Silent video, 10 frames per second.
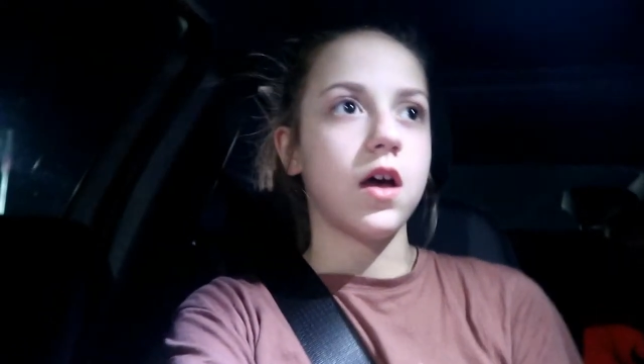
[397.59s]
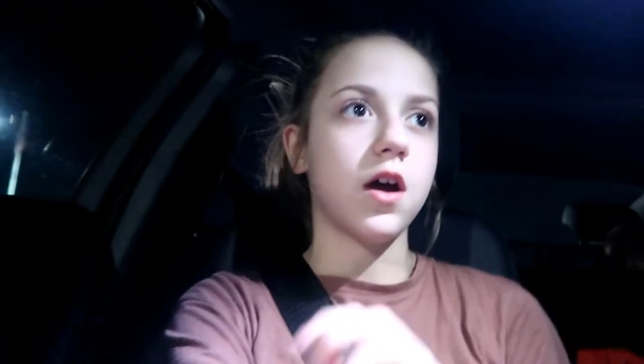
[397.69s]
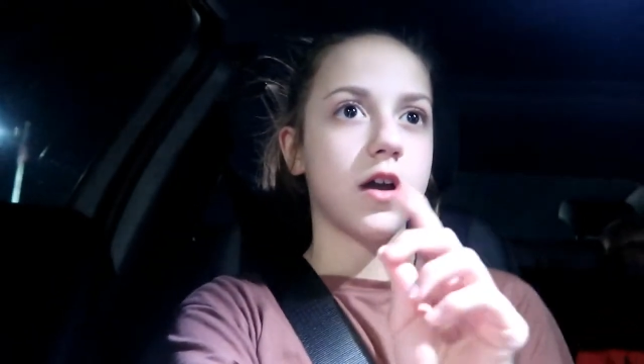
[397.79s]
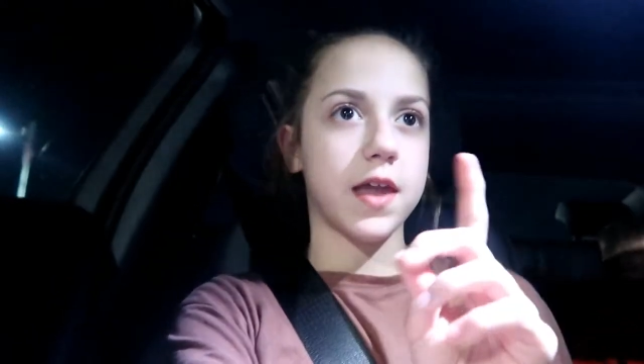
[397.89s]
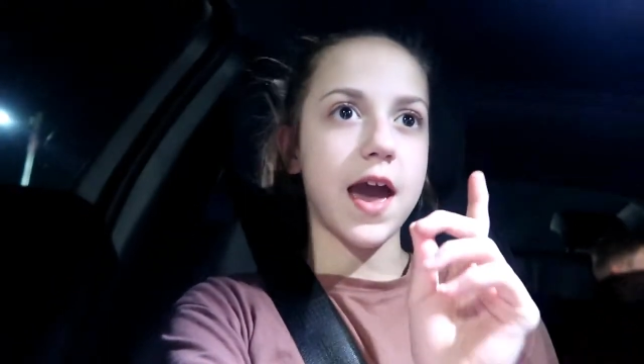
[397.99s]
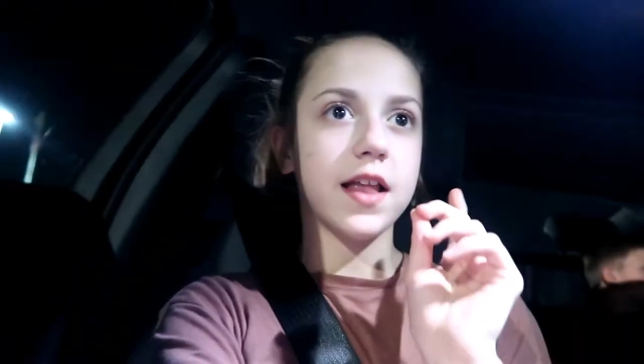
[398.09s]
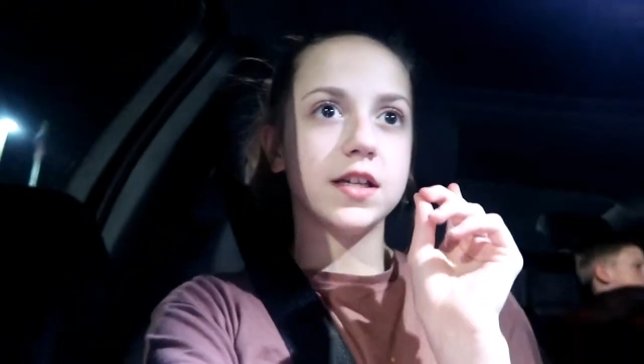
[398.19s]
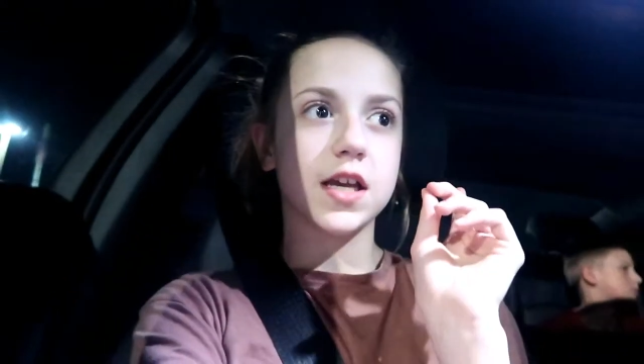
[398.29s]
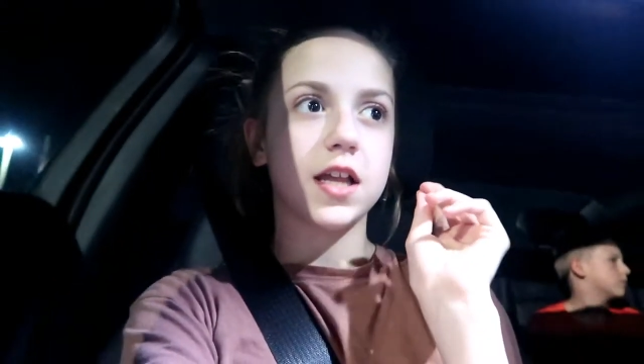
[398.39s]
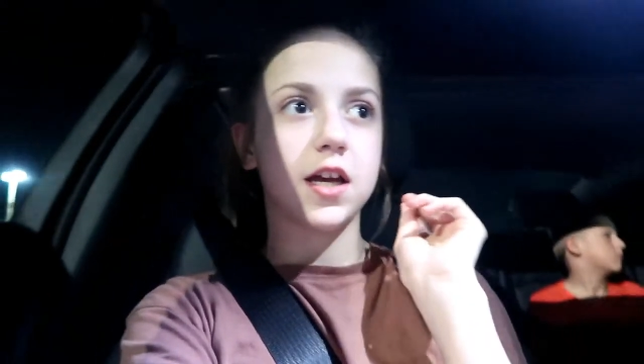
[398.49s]
our dad
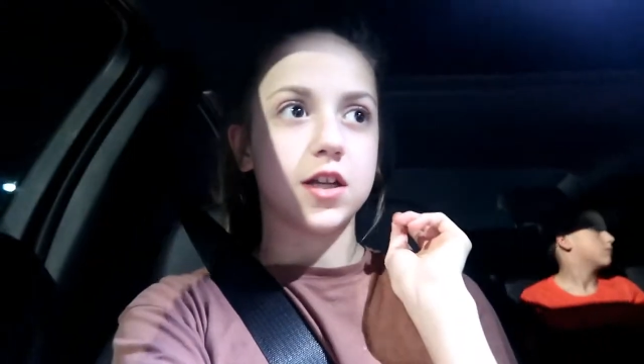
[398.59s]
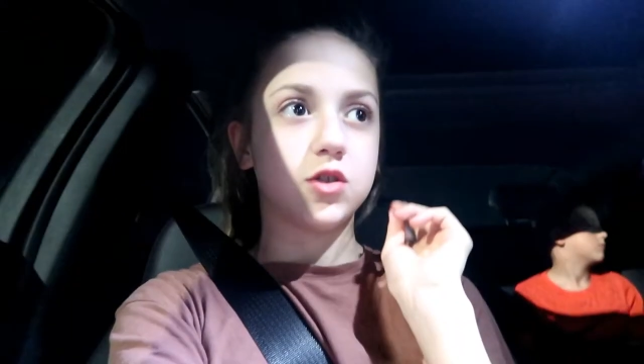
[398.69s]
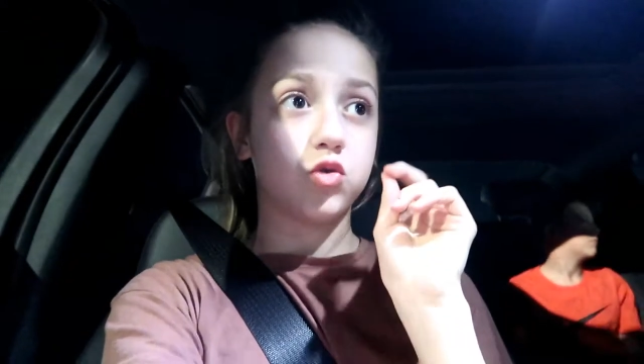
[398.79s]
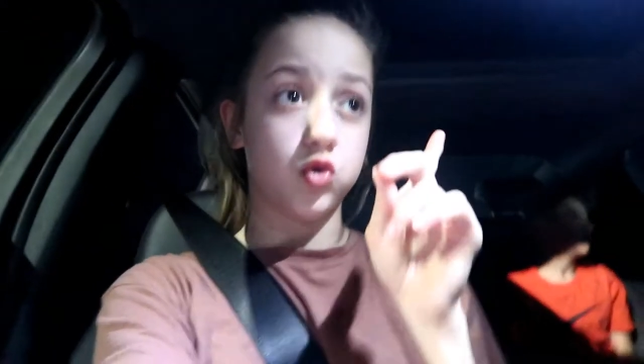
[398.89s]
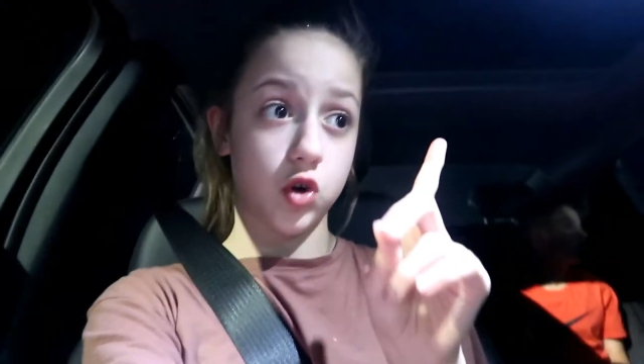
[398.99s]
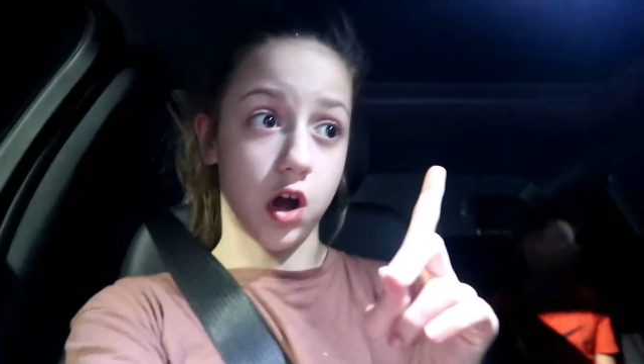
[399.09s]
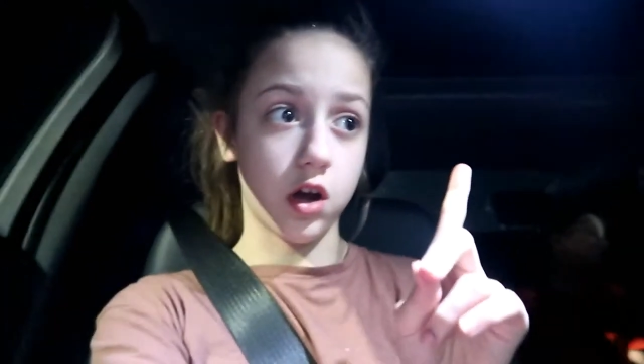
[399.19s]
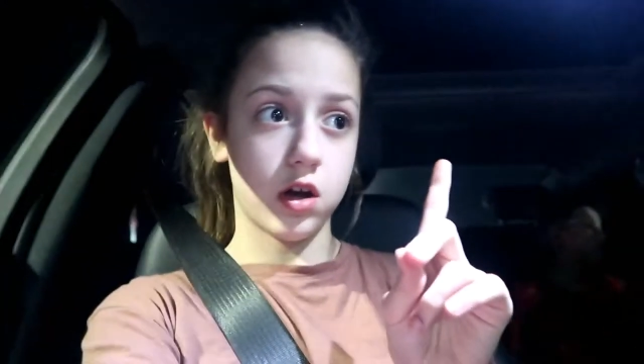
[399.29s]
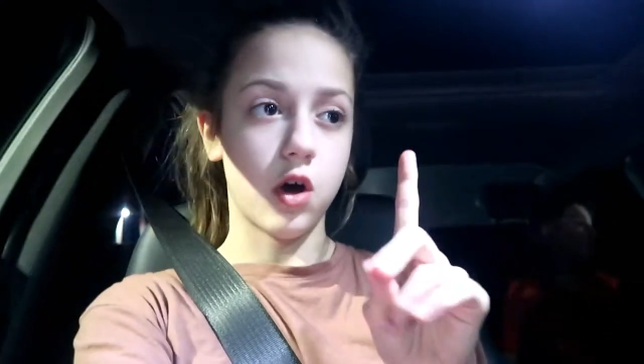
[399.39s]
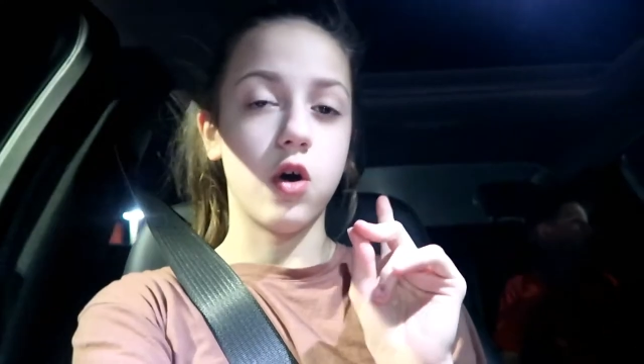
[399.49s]
is getting a truck,